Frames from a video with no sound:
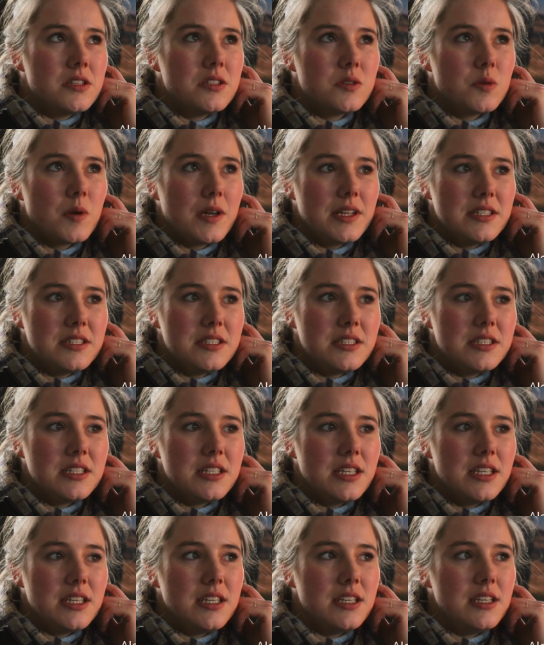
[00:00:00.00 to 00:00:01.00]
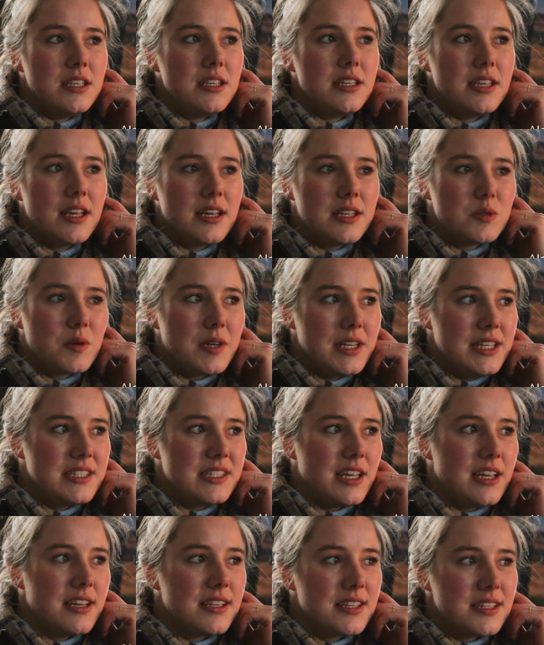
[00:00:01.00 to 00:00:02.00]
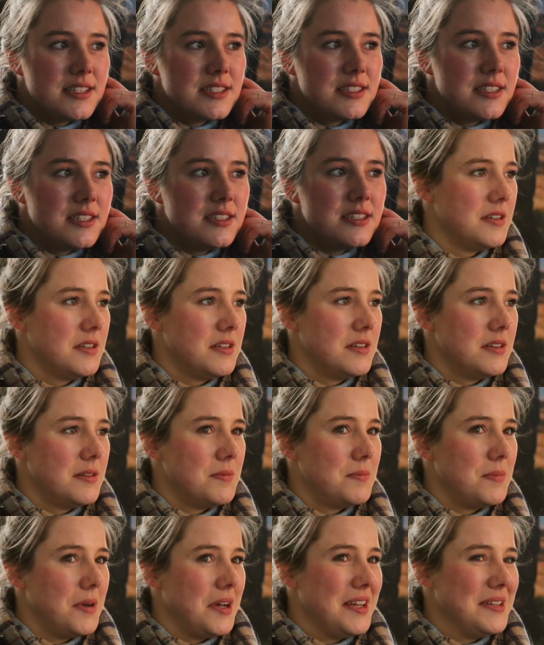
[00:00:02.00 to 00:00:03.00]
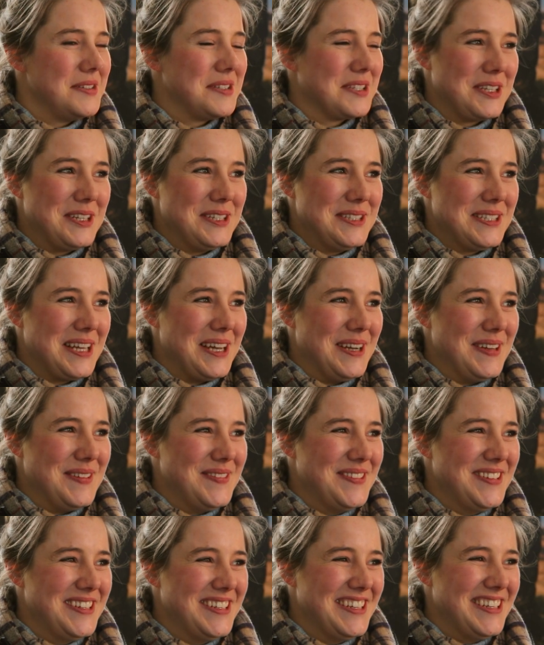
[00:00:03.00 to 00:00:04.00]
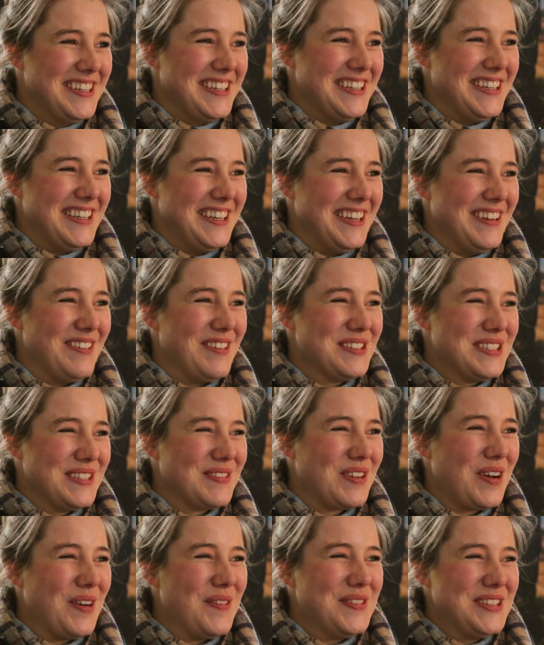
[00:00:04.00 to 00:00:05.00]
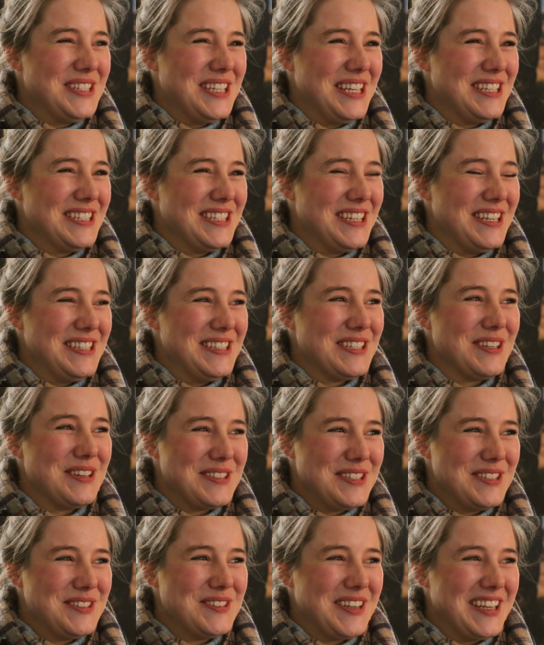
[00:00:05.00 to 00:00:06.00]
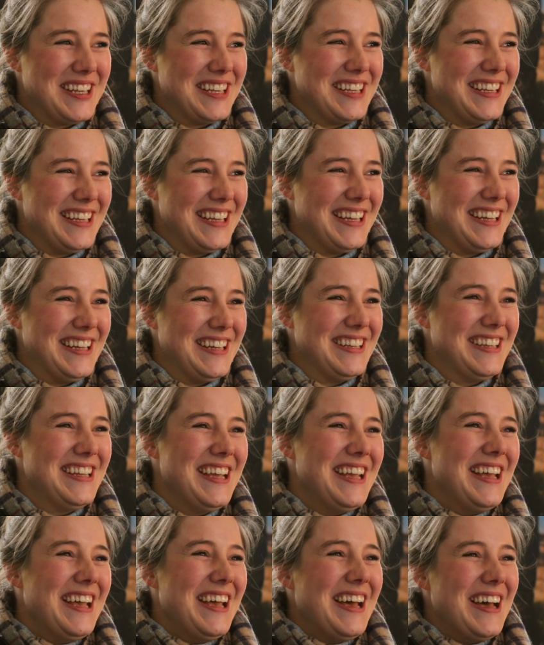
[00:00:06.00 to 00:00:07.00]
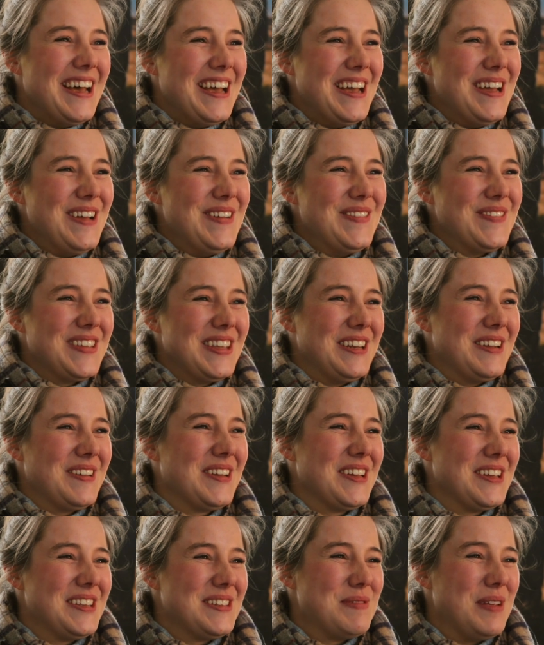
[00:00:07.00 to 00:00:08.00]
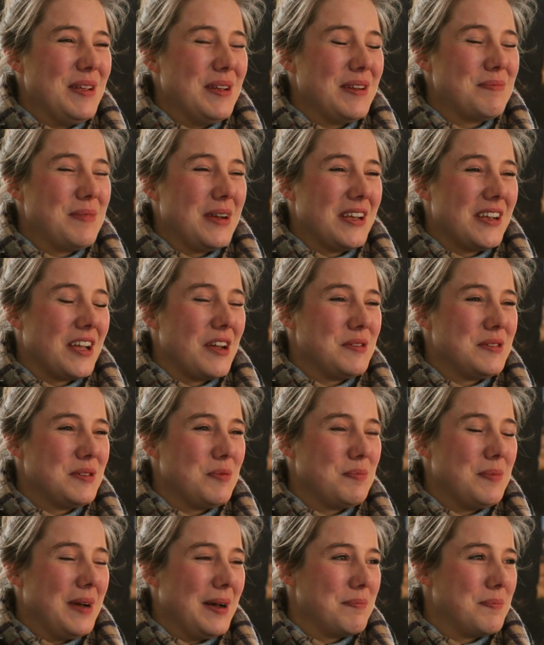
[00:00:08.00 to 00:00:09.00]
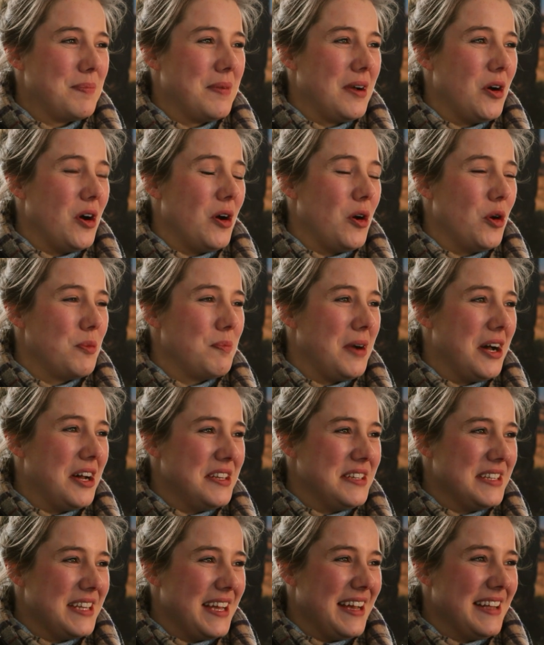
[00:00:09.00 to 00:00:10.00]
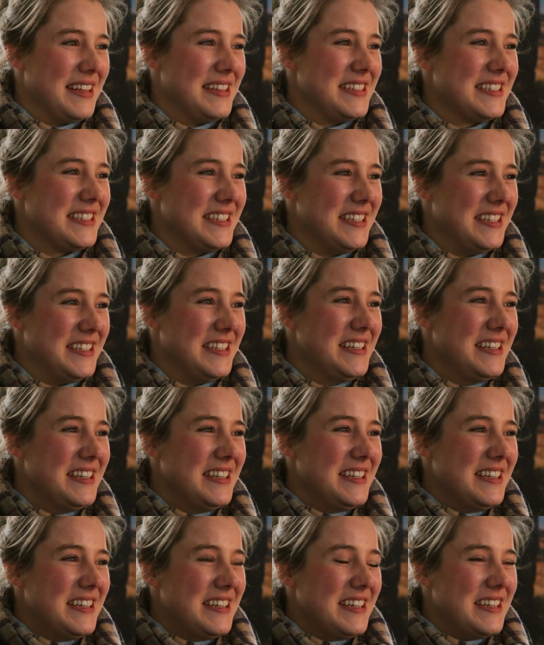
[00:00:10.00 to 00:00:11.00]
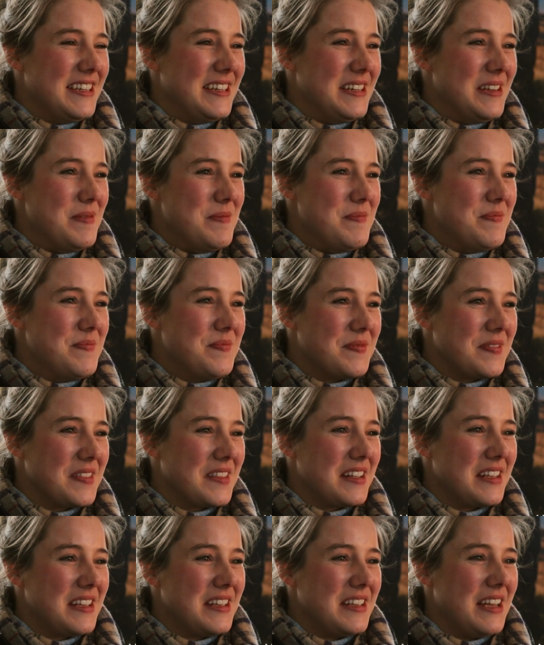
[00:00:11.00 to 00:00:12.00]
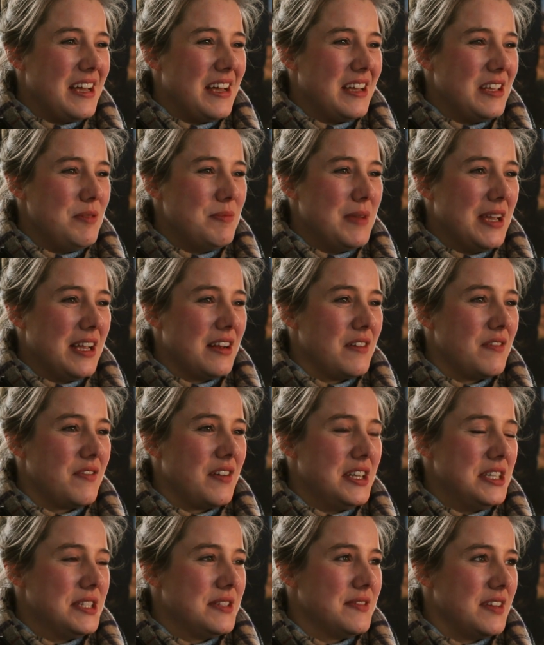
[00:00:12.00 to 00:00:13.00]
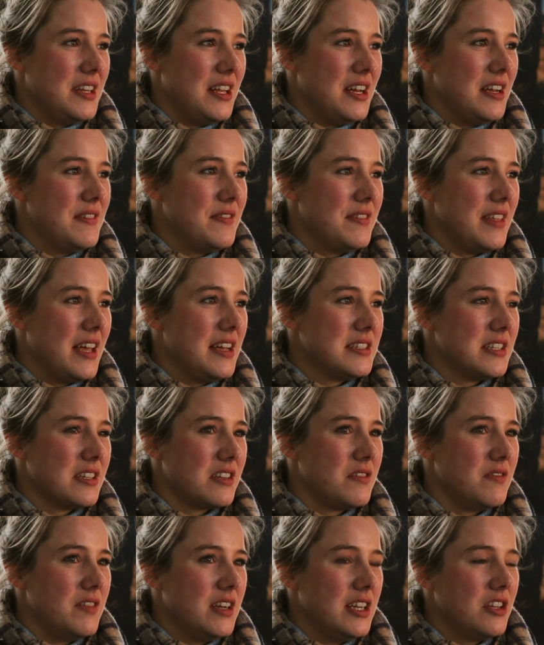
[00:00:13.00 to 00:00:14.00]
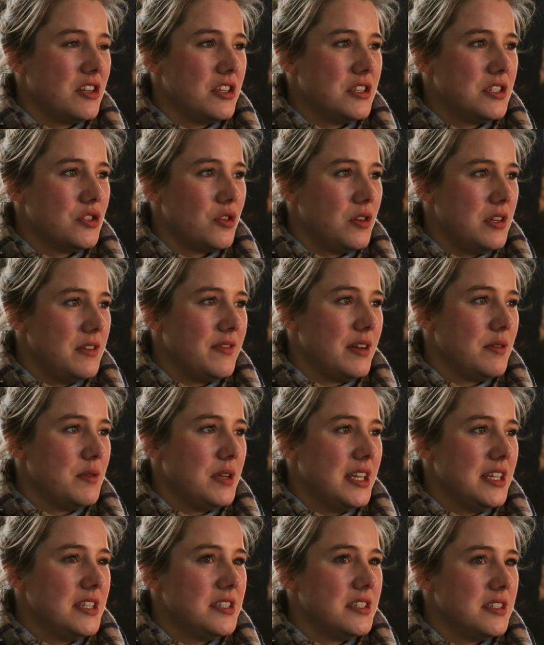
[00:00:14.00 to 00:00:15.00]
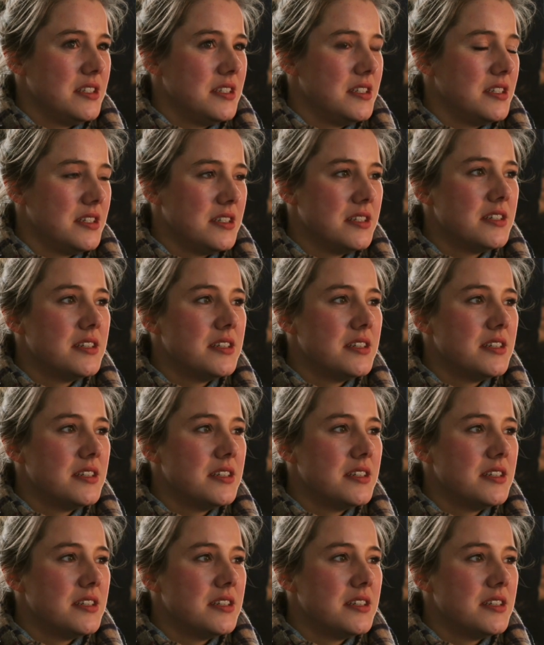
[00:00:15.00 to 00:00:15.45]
20. Yeah, 26. But it was a good time. You know, lots yeah, of competitions, just... lots of drinking. Um, you know, good go to odd barn dance and um, yeah, you make like friends for life there. It's like a really good solid foundation.